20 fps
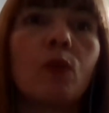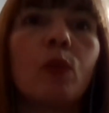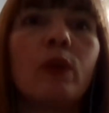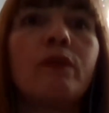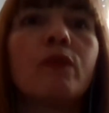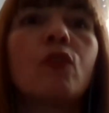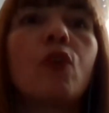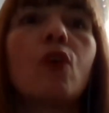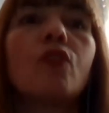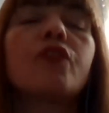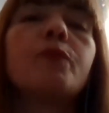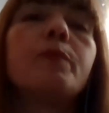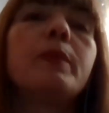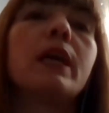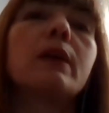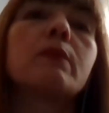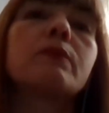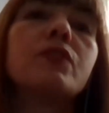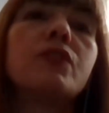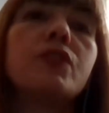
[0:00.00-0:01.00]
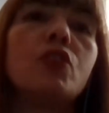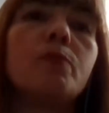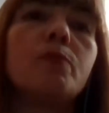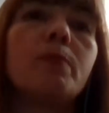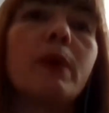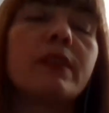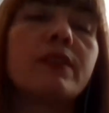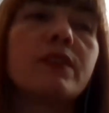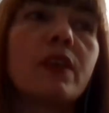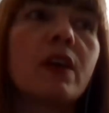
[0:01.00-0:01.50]
We've got to be able to do
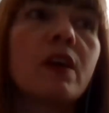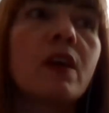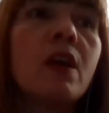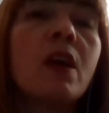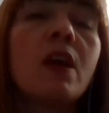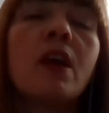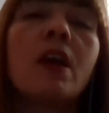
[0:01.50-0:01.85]
better.